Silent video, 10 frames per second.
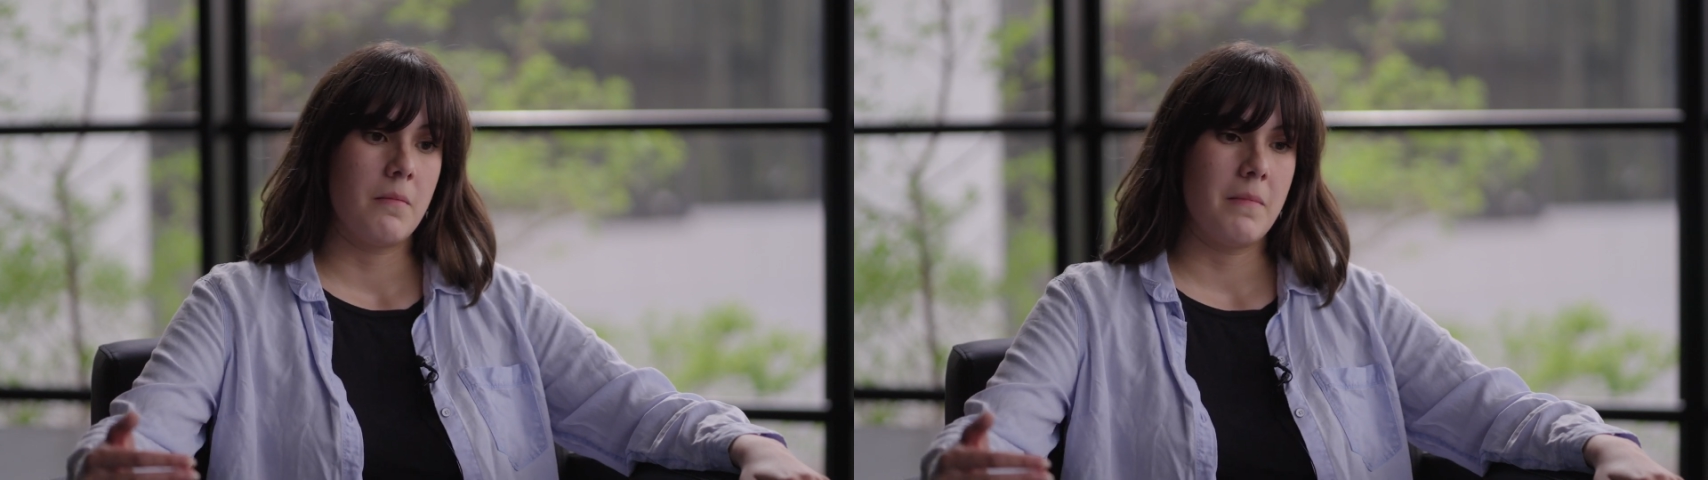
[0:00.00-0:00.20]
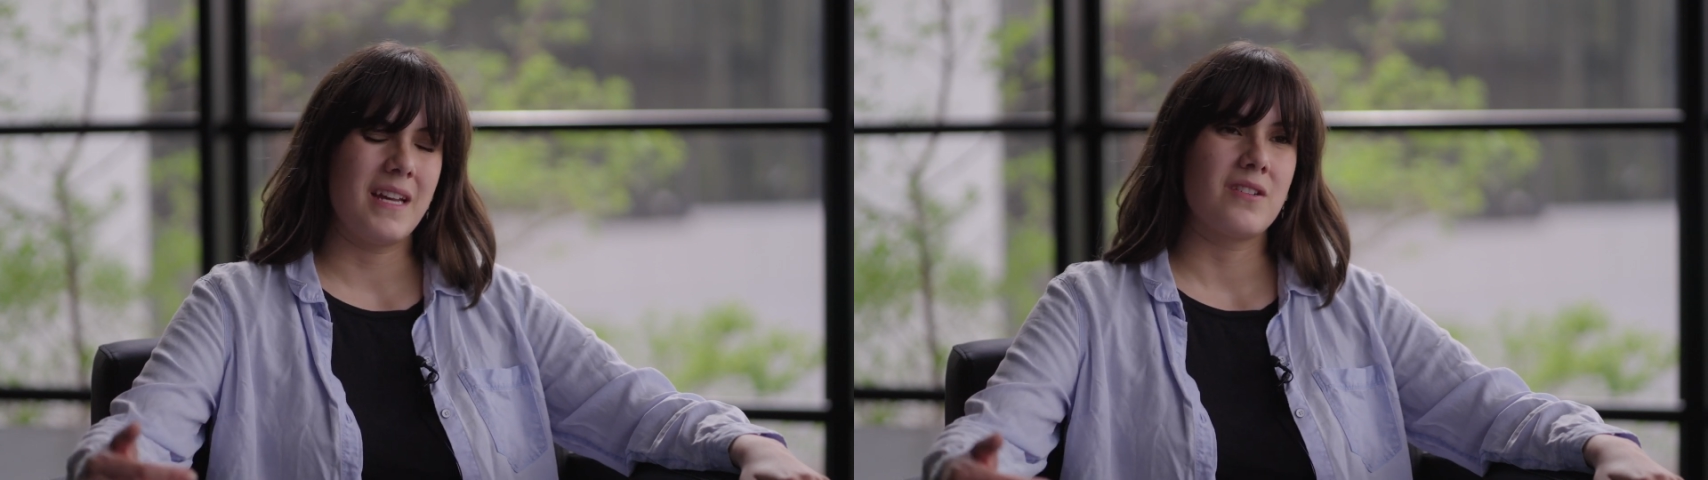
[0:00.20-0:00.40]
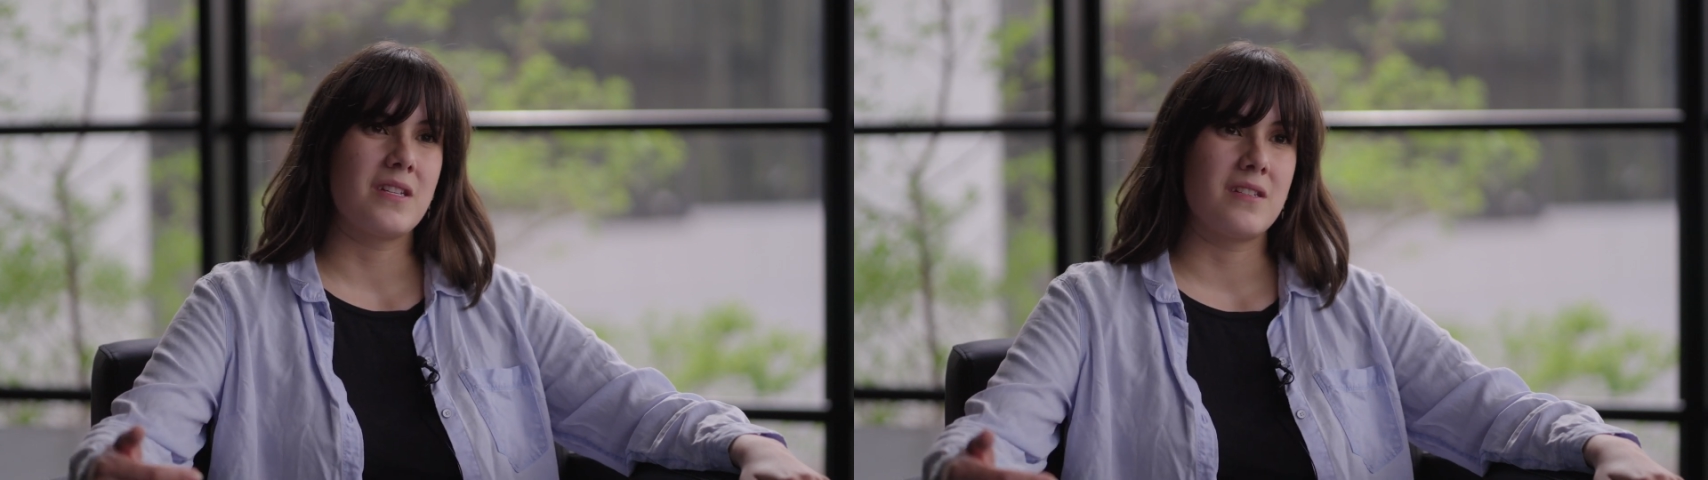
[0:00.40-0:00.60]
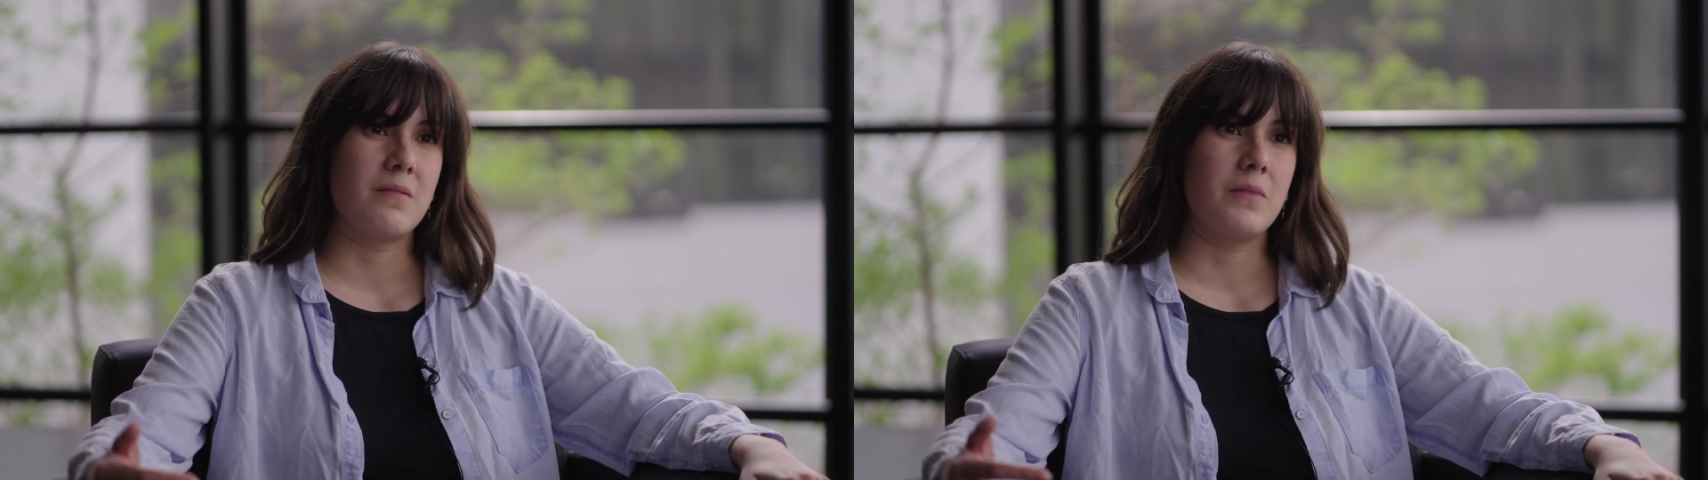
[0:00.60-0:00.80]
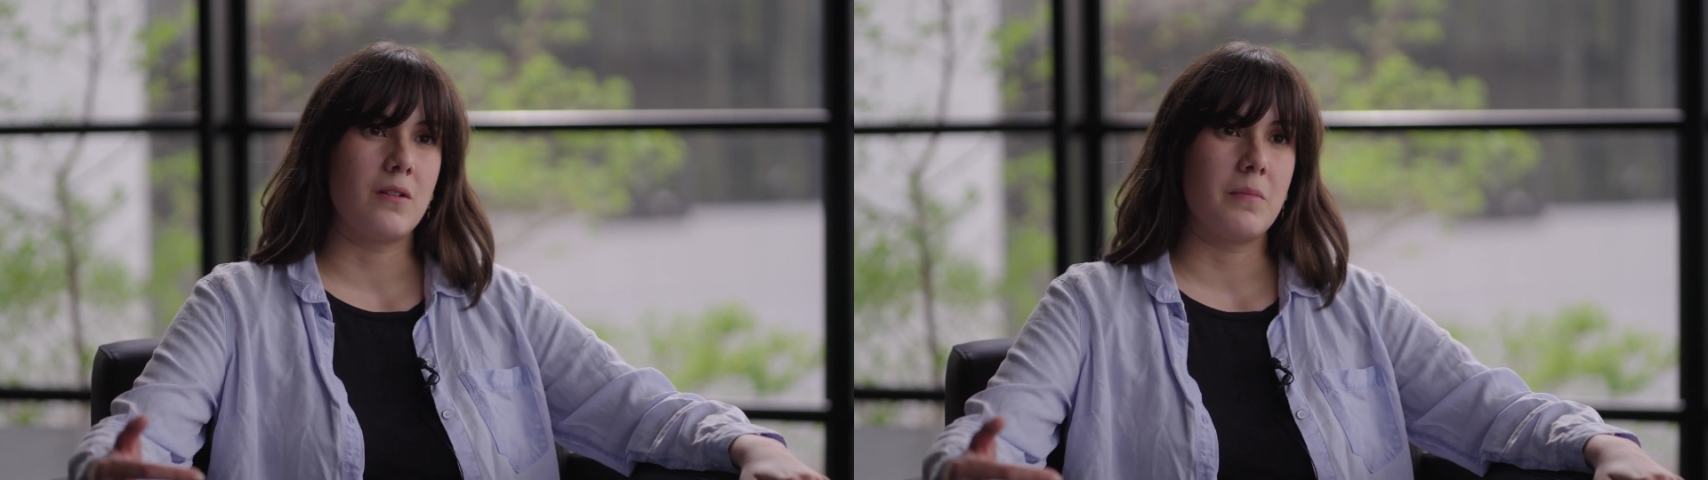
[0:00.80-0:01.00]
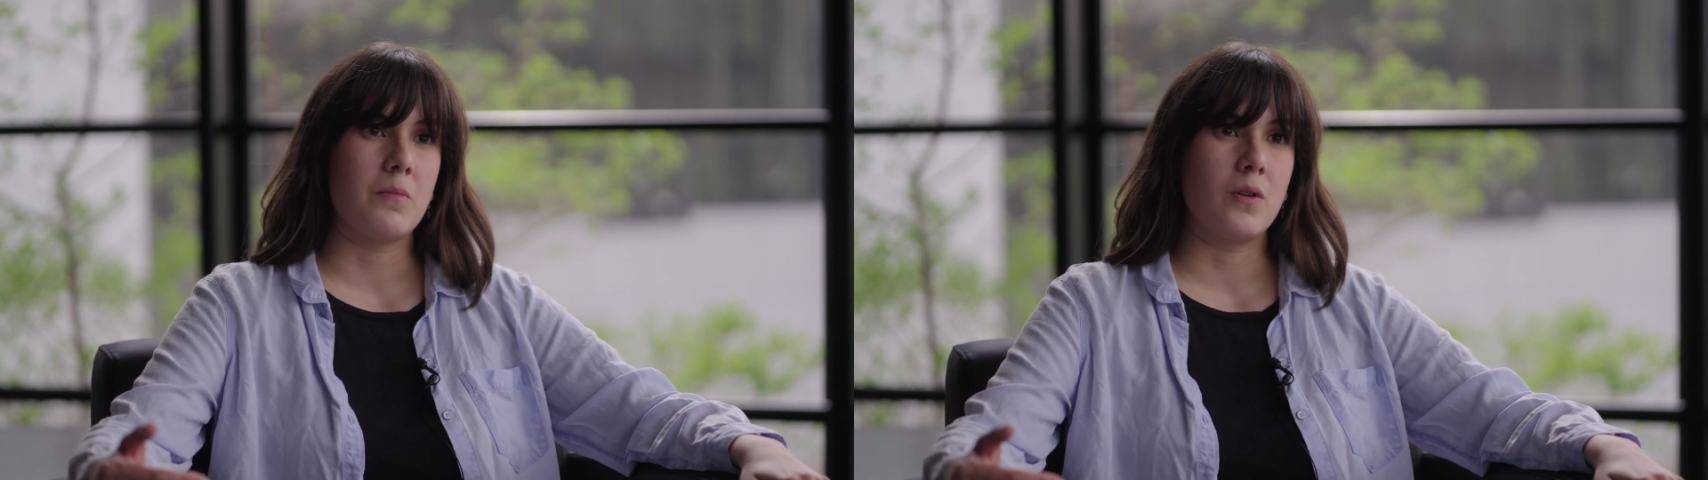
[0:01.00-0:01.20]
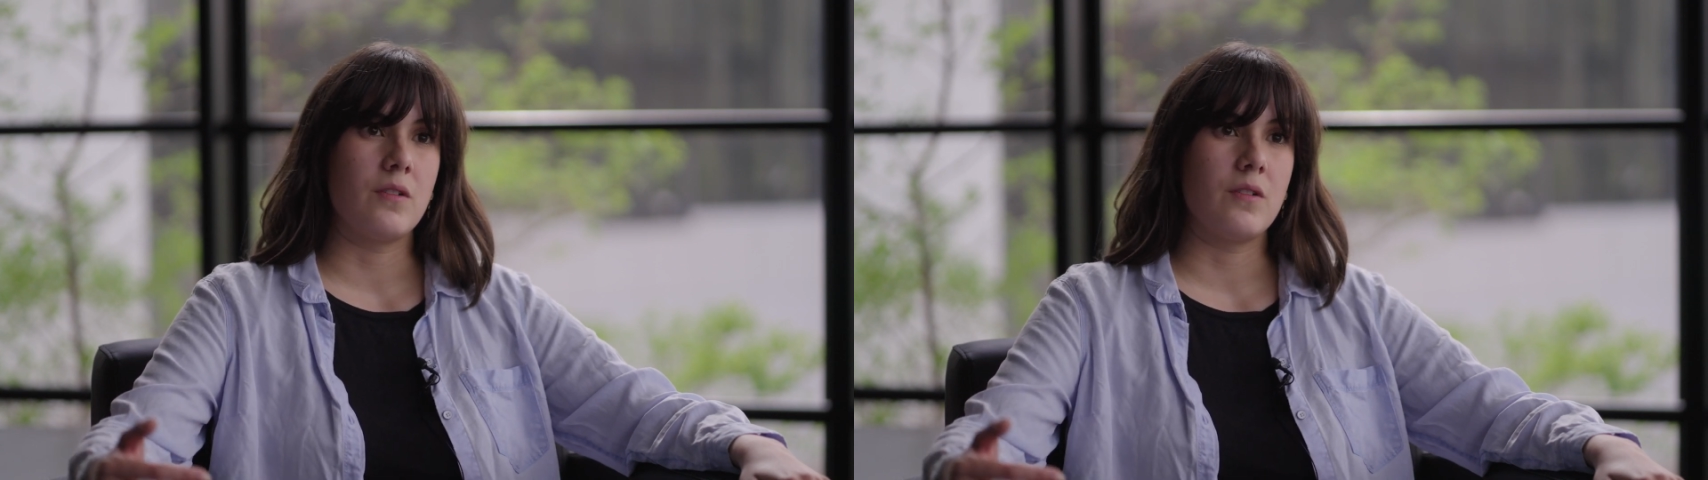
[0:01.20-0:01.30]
make your system a little bit more